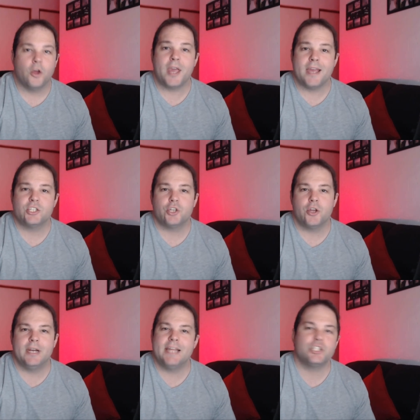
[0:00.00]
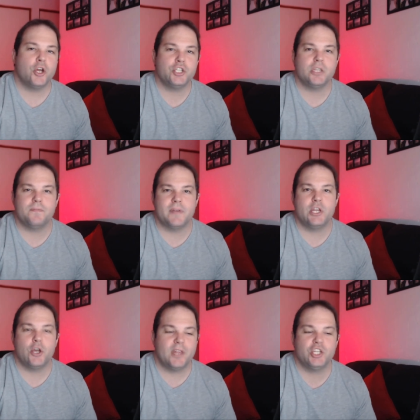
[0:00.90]
Okay, so let's go to the
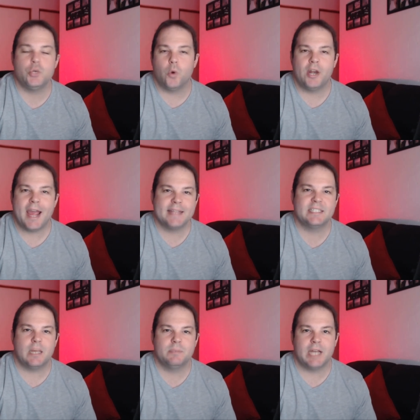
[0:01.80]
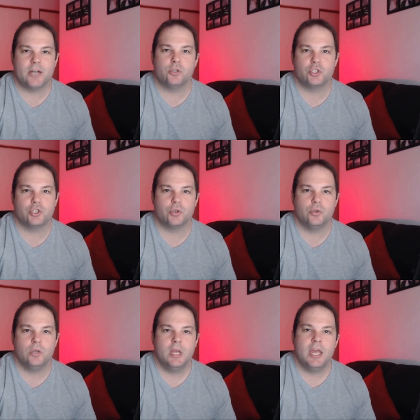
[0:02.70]
video that you want to add subtitles to.